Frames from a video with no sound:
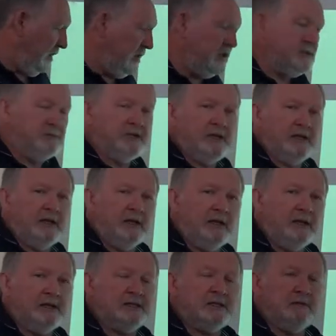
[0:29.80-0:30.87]
in this particular
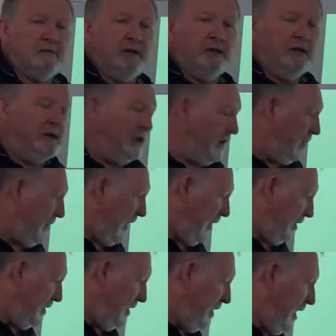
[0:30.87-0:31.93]
lesson we're learning
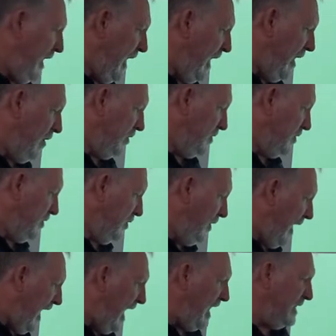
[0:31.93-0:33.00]
about how to
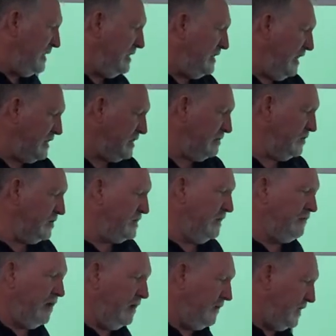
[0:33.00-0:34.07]
add decimals
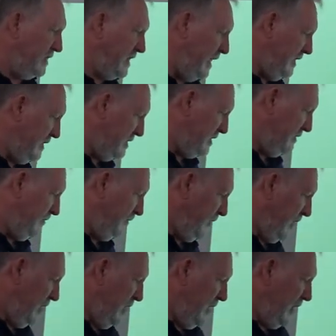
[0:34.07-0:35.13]
involving tenths.
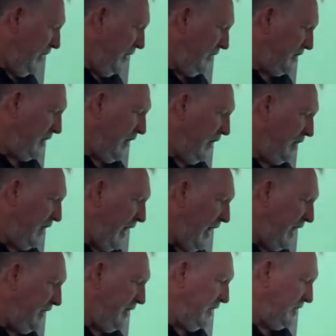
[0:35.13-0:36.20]
It's going to
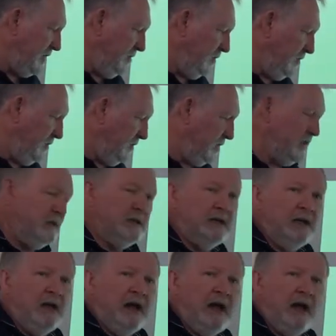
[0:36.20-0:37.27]
add decimals
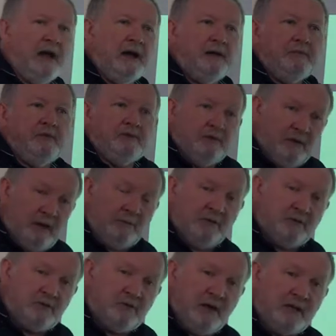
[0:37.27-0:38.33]
through a number
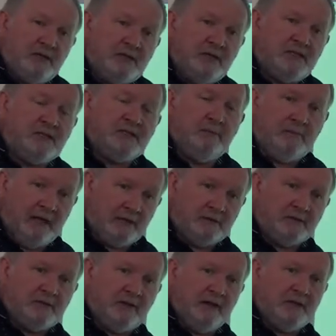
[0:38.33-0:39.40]
of strategies, some
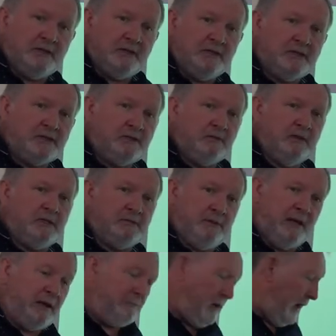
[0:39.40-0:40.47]
mental strategies as well as
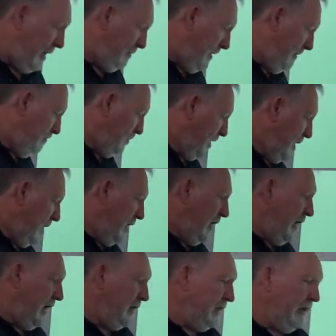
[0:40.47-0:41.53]
pen and paper,
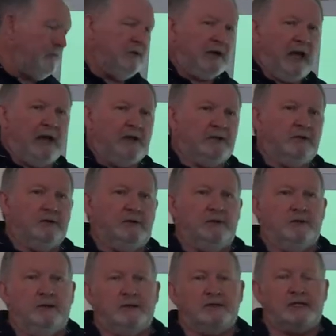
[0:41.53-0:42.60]
and then we're going to
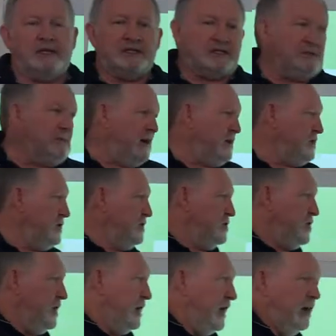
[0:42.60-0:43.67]
use estimation to
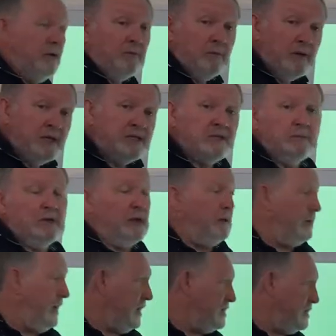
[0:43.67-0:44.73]
check how reasonable
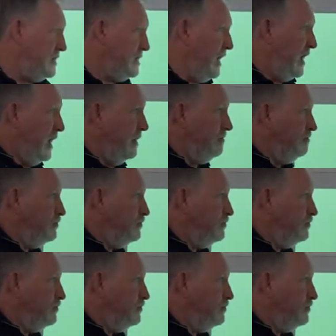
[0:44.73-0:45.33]
our answers are.